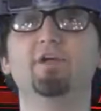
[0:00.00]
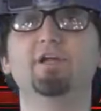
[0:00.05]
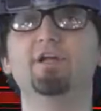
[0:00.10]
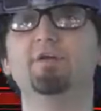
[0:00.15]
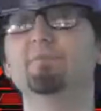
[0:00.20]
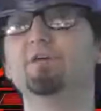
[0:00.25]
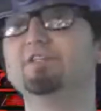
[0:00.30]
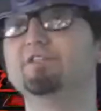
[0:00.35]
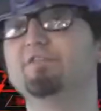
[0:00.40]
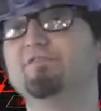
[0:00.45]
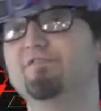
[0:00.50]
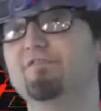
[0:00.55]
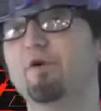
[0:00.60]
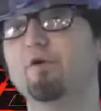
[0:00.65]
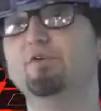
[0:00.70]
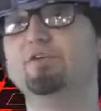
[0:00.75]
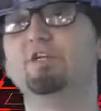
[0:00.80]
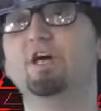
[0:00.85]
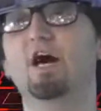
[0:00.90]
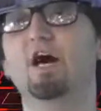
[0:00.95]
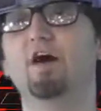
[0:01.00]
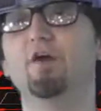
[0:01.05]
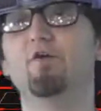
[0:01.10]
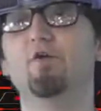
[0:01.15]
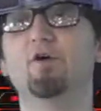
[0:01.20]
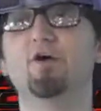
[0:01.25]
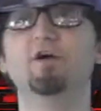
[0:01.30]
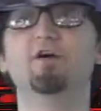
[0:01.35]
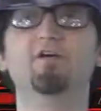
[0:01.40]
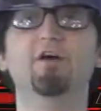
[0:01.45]
it emits a photon
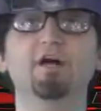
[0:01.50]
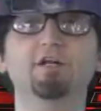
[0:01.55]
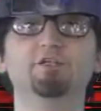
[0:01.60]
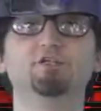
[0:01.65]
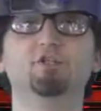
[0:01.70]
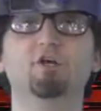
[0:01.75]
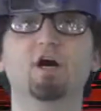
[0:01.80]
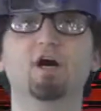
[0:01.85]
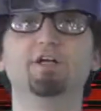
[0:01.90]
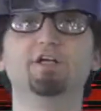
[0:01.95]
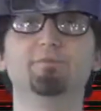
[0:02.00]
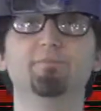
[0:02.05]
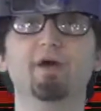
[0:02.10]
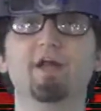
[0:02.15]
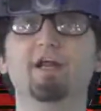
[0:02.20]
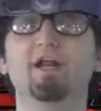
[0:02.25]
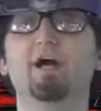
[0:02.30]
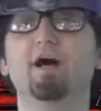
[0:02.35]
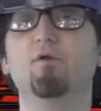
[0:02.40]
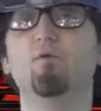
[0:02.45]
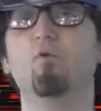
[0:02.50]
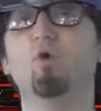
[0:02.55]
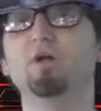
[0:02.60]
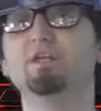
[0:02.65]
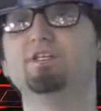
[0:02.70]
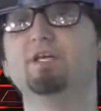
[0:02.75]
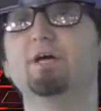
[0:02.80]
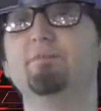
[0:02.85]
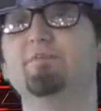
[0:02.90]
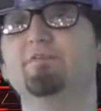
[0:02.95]
or an electron, depending on
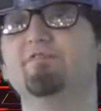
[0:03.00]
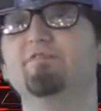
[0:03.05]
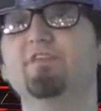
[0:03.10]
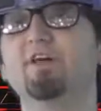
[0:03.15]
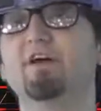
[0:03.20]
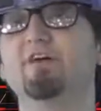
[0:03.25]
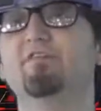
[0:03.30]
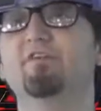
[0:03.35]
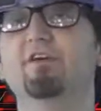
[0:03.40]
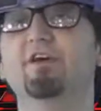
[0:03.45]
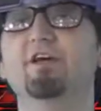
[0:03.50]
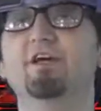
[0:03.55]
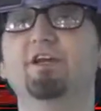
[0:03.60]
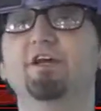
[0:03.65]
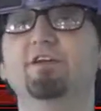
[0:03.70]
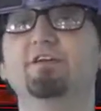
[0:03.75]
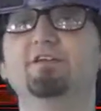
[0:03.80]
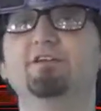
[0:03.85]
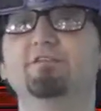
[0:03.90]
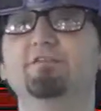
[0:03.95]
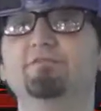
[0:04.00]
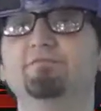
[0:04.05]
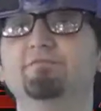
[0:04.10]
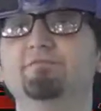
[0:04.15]
what type of flavor hit it.